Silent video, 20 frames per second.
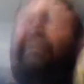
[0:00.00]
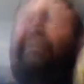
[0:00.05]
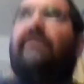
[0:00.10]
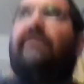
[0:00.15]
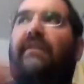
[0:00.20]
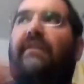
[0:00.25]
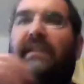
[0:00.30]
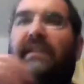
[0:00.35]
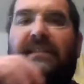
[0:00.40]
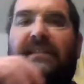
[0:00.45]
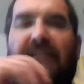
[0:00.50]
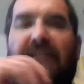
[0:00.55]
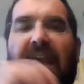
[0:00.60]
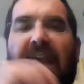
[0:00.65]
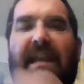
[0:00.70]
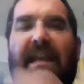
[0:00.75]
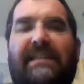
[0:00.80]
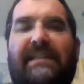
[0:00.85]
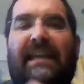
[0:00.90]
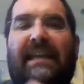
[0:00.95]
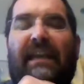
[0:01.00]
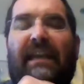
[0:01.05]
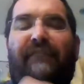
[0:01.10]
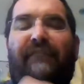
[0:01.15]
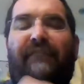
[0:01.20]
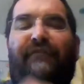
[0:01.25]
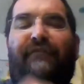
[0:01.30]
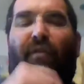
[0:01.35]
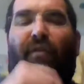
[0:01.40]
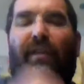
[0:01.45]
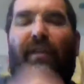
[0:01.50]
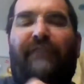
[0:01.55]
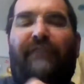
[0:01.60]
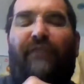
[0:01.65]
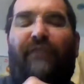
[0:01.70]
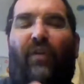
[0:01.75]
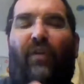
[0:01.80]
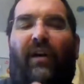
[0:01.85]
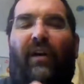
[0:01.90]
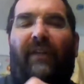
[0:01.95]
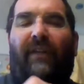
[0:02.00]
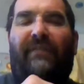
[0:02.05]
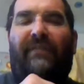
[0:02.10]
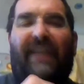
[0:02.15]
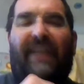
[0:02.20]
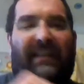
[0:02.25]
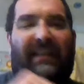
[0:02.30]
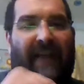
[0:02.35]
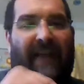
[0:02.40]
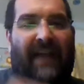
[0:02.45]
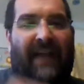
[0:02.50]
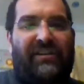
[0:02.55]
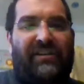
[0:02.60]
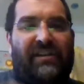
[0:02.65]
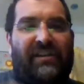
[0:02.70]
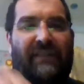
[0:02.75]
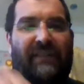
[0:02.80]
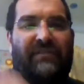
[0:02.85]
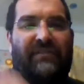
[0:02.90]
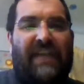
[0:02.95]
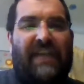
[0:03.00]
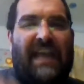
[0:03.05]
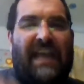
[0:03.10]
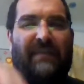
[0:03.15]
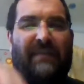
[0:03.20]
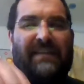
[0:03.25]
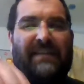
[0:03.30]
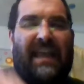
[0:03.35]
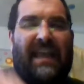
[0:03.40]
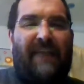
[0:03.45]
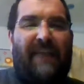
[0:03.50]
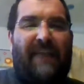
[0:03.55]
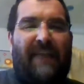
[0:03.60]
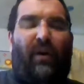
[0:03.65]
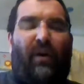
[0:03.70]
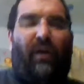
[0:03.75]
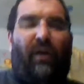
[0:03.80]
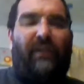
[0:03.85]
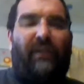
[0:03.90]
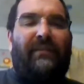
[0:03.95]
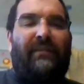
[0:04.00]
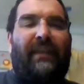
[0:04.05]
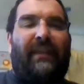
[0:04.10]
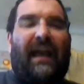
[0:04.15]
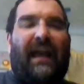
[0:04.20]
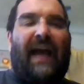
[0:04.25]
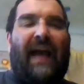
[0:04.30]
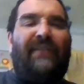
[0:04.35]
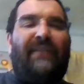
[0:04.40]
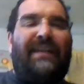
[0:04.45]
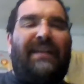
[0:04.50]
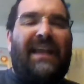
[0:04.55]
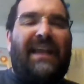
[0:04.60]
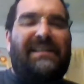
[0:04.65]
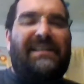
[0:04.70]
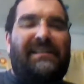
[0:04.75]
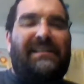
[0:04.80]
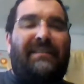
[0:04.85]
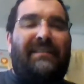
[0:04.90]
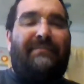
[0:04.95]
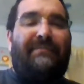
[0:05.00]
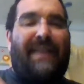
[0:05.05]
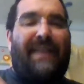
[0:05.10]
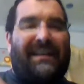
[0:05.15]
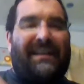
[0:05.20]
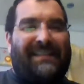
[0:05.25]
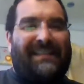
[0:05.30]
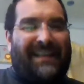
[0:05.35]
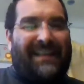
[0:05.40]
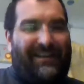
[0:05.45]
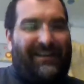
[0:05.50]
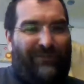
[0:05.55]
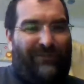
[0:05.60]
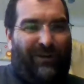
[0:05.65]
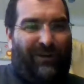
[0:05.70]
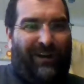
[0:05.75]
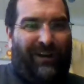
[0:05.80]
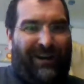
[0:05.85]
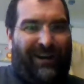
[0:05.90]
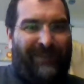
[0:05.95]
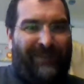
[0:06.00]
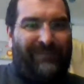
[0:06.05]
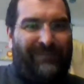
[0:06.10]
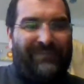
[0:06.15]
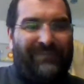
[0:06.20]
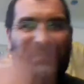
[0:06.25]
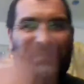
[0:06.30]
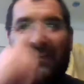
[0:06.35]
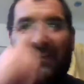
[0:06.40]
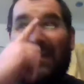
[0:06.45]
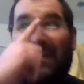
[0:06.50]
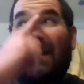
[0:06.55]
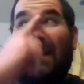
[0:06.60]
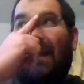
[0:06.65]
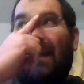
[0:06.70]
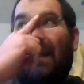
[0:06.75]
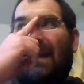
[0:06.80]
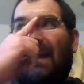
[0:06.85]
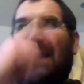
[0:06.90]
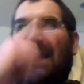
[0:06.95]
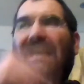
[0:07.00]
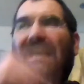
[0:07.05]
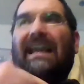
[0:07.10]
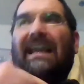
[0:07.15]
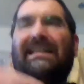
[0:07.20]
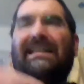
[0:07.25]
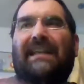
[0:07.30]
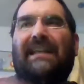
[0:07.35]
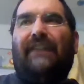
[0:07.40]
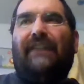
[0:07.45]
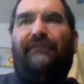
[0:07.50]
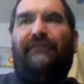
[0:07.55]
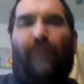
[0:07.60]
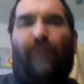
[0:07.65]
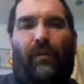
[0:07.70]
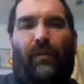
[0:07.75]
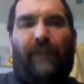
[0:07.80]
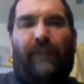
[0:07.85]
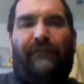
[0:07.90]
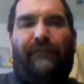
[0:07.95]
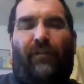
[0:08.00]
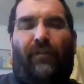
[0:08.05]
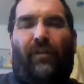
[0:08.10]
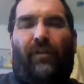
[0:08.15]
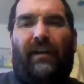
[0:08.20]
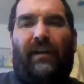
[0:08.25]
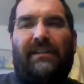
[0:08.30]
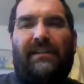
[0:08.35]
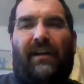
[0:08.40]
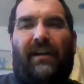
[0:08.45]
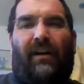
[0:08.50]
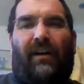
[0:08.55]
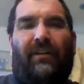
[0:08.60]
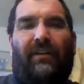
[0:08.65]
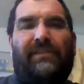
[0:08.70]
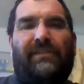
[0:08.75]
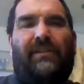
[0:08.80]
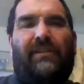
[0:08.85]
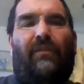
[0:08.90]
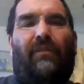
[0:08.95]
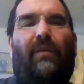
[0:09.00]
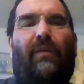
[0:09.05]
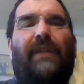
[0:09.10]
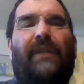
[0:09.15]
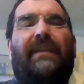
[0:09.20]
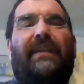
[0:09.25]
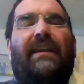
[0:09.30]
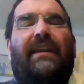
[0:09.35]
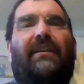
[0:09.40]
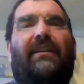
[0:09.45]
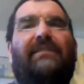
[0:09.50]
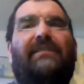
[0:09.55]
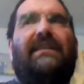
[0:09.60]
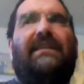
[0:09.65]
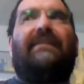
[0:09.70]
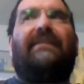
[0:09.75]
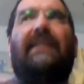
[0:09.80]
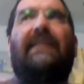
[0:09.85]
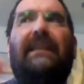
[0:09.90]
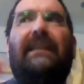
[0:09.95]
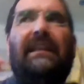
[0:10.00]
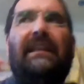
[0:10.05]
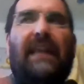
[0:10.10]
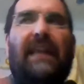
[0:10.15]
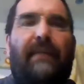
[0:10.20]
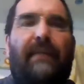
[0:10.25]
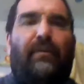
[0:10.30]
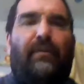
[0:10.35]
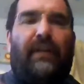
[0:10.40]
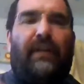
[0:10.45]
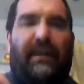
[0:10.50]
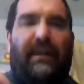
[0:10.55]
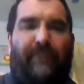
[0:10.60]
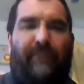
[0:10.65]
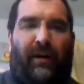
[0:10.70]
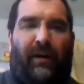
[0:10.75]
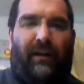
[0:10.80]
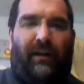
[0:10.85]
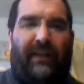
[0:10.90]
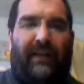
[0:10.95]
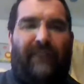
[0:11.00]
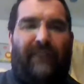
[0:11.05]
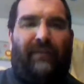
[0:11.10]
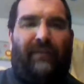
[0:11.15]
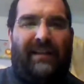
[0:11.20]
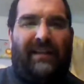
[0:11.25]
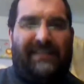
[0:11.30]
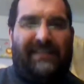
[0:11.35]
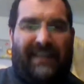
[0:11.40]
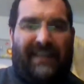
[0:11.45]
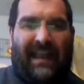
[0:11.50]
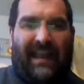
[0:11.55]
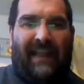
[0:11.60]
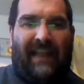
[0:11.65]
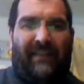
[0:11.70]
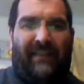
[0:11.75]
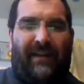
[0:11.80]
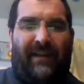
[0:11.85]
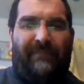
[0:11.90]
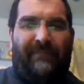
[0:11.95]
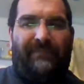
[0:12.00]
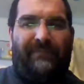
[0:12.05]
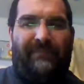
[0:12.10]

This is 1844, the election of James K. Polk, the guy who gets in the Mexican War. 1844 is also one of the years that the Liberty Party runs a candidate.